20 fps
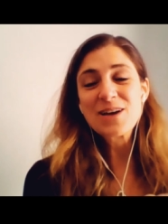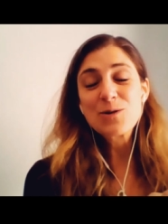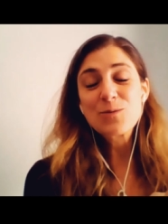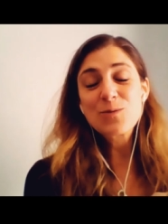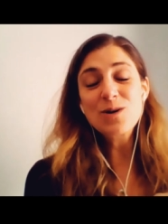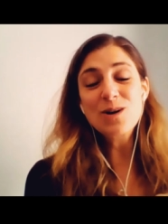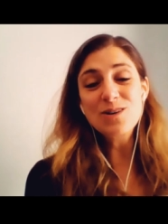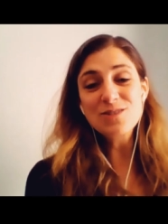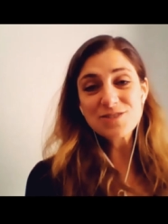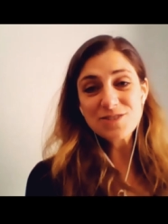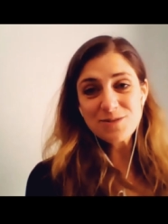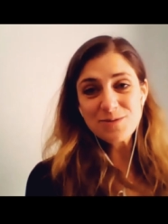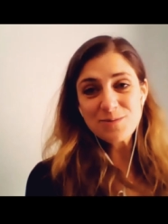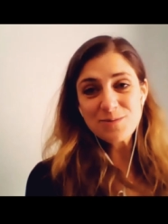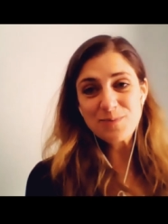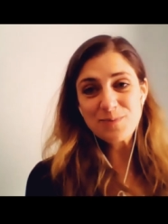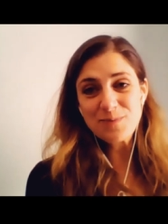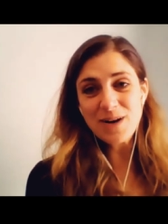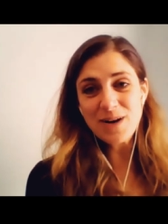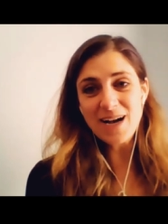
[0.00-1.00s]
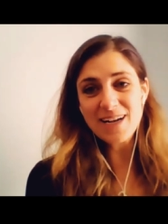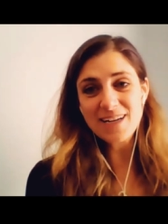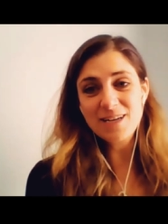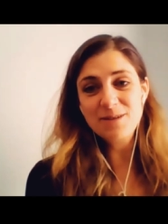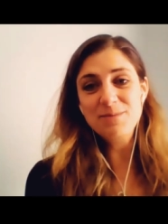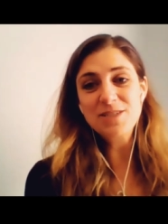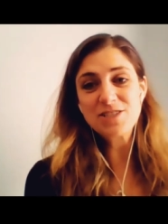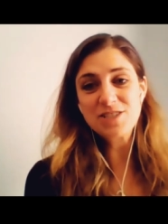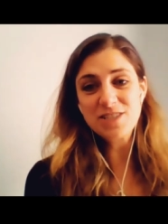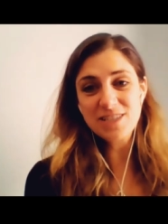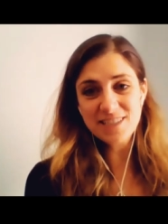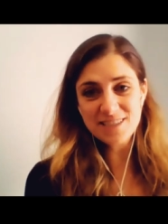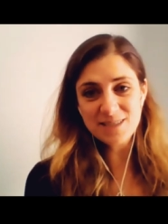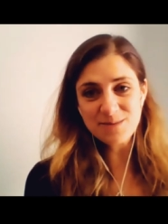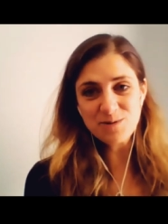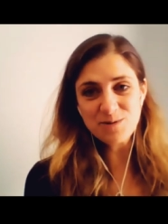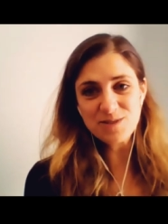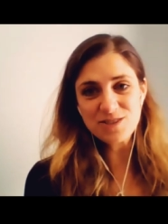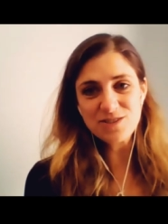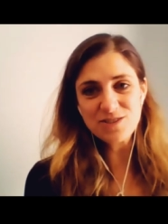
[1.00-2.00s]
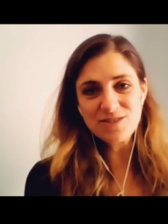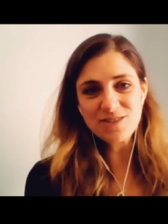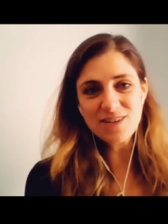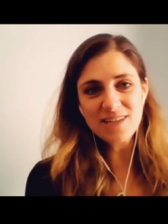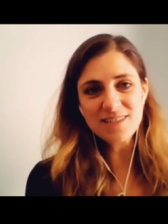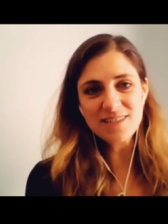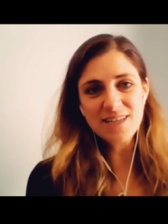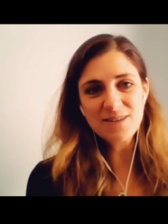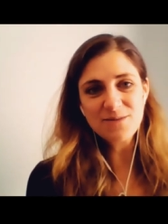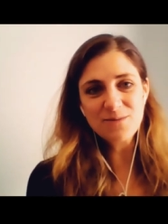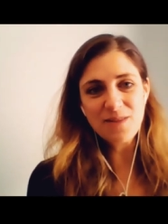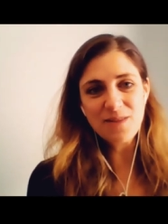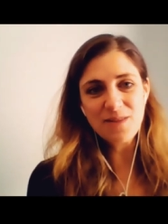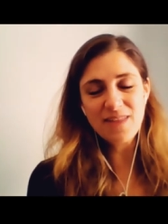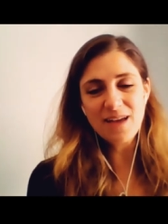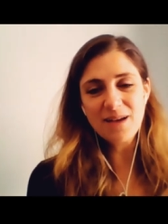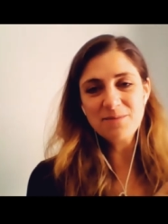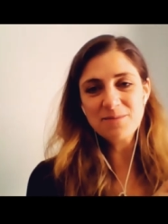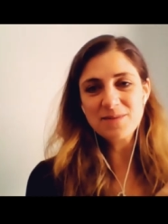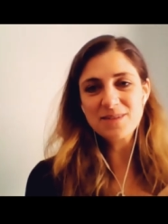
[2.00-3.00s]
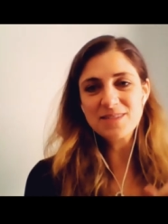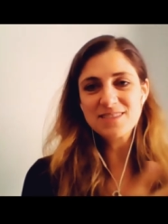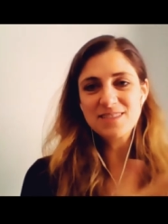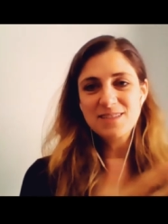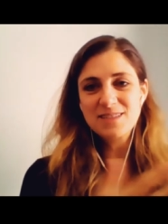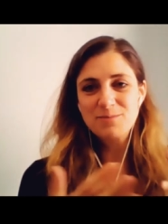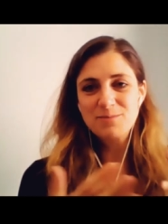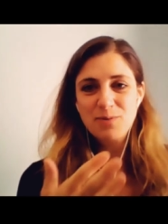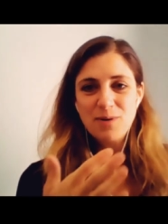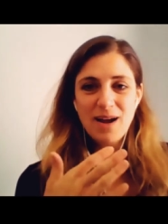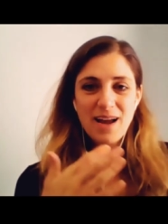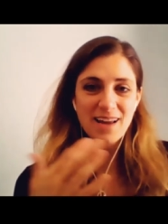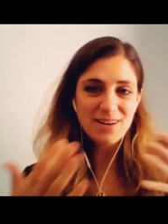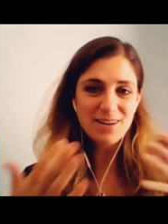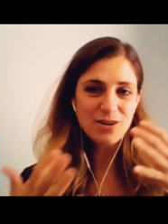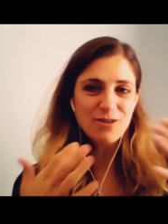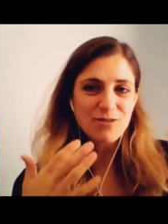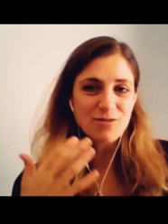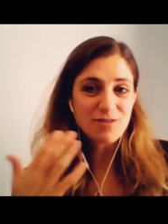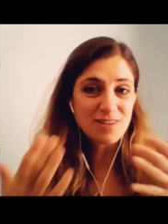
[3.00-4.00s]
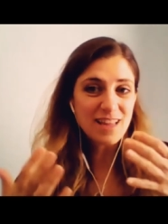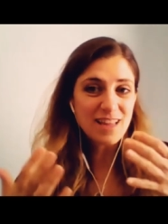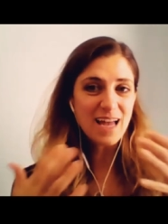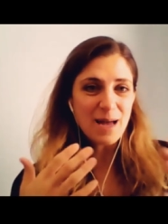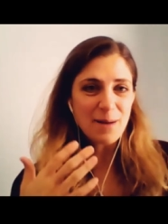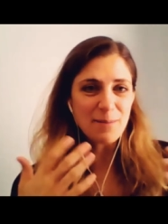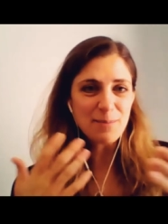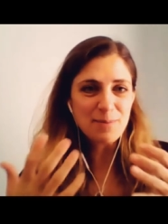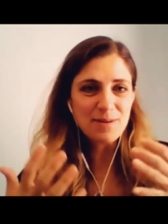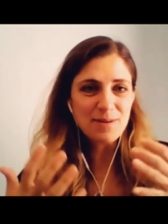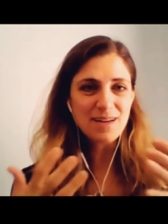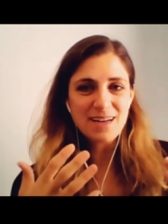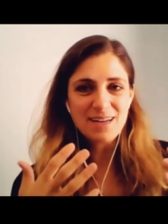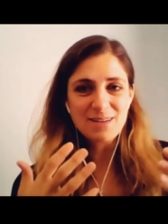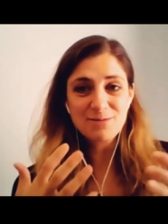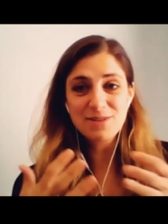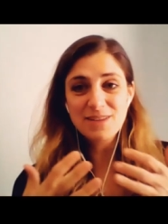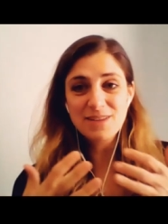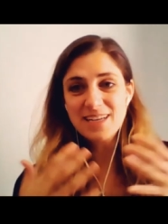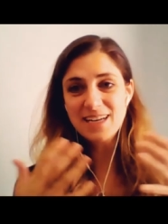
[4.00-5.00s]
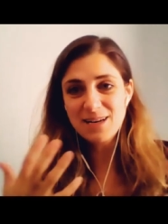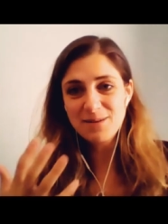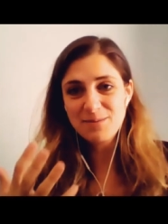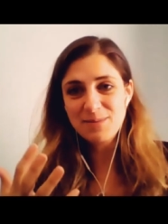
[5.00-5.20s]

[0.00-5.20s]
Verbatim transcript: We're also commissioning some original content with them because the brand overlap really kind of